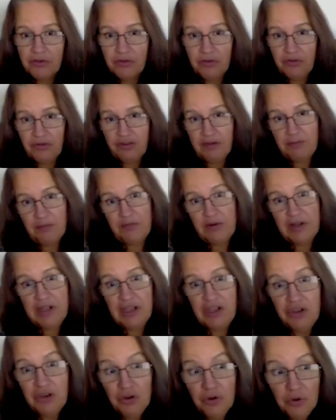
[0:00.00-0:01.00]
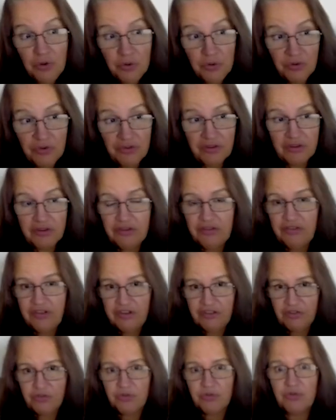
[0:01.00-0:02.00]
who simply use
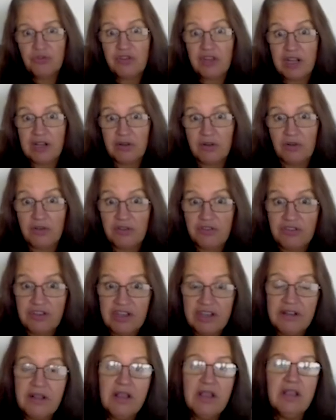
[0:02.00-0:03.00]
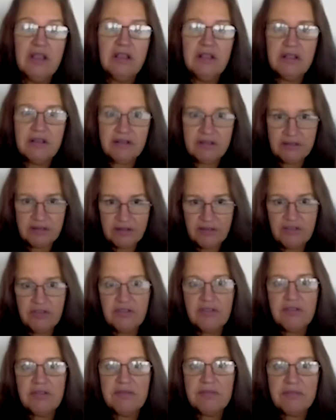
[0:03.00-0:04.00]
digital technology, such
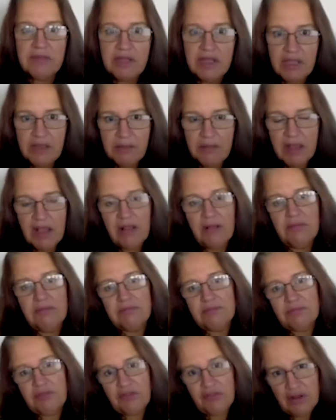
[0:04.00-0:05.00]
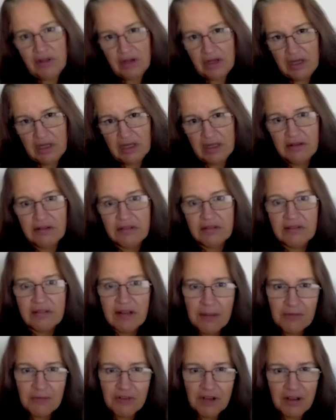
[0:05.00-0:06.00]
as email, signing into
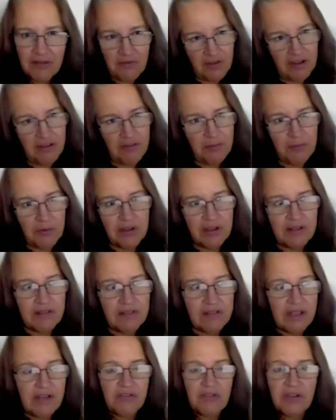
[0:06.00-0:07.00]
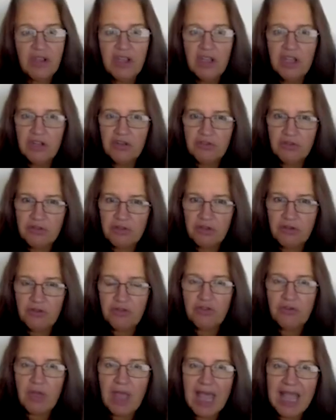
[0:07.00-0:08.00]
Snapchat, Facebook, etc., to
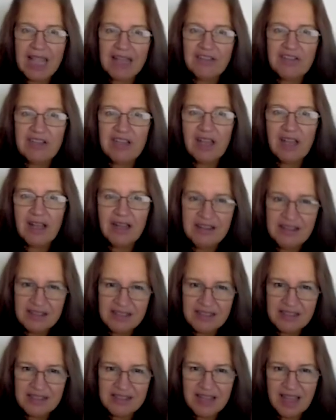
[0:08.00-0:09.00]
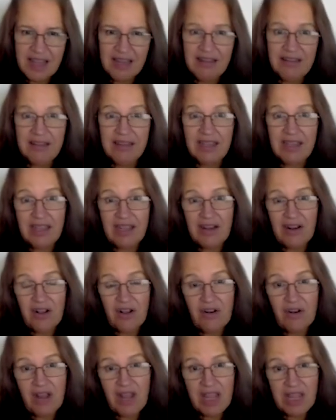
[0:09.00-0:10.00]
those who actually understand it and
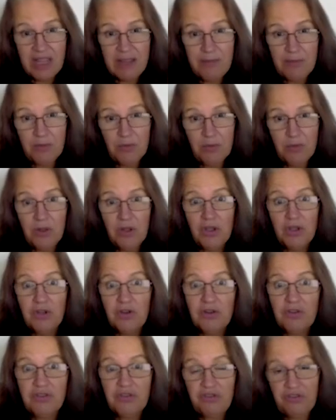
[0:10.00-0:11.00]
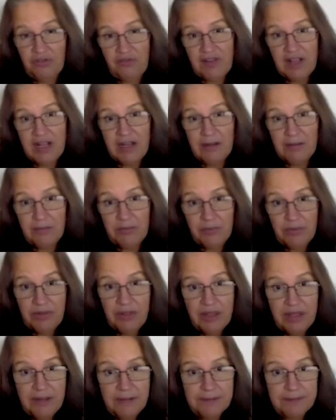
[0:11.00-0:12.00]
are able to develop with
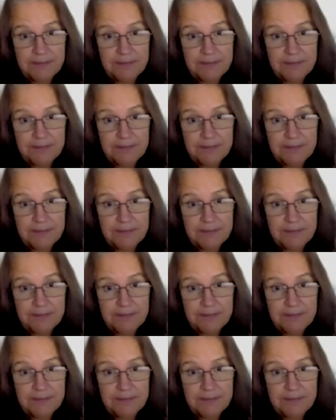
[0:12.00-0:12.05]
it.